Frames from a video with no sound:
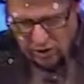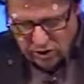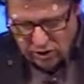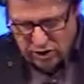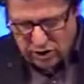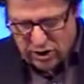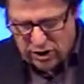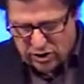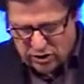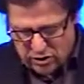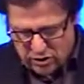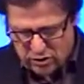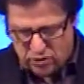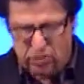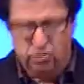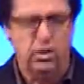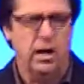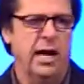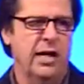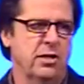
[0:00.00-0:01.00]
Jesus
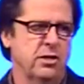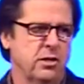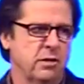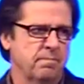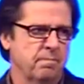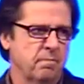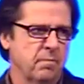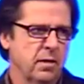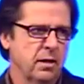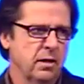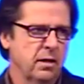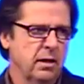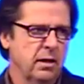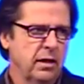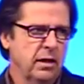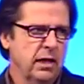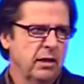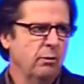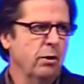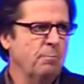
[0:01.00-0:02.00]
Christ.
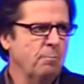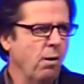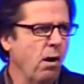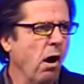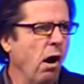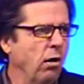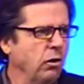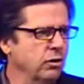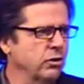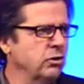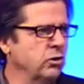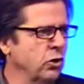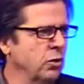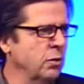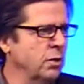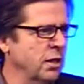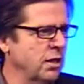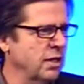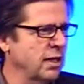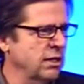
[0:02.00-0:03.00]
And what Paul is doing
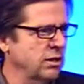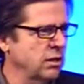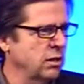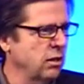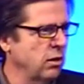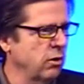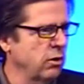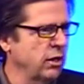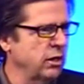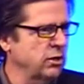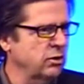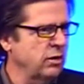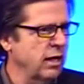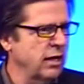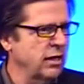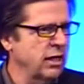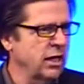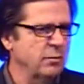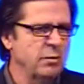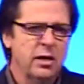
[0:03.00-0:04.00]
with the Thessalonians is
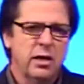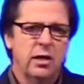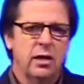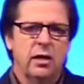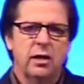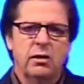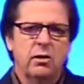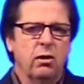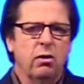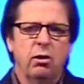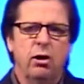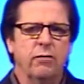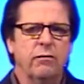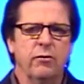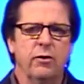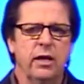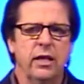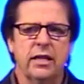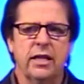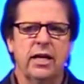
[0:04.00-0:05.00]
trying to tell them don't look
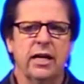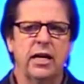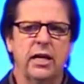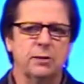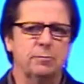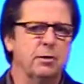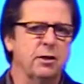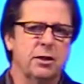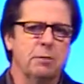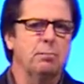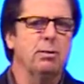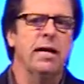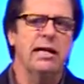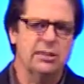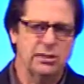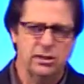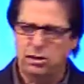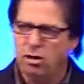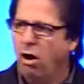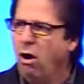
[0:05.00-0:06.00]
for anything else but the
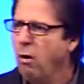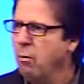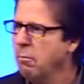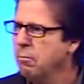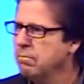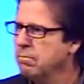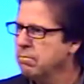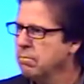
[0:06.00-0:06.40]
blessed hope.